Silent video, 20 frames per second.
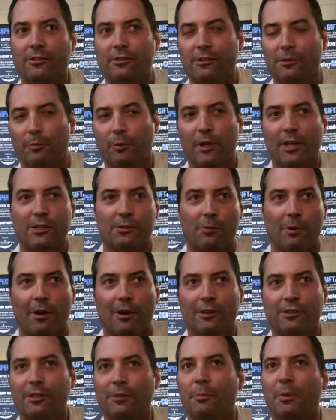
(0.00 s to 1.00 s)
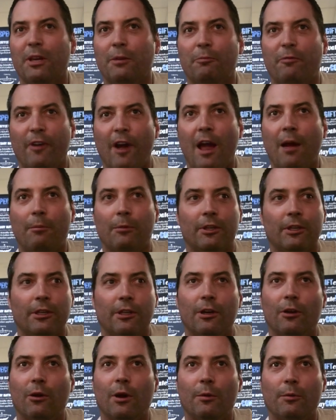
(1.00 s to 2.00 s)
It's a place where it's a big family. You
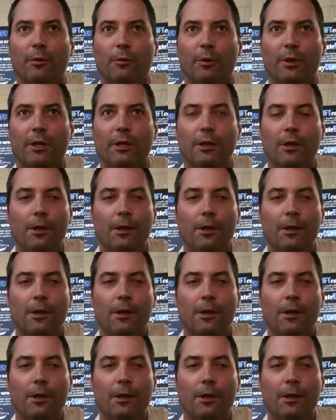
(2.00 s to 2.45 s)
know, I mean, we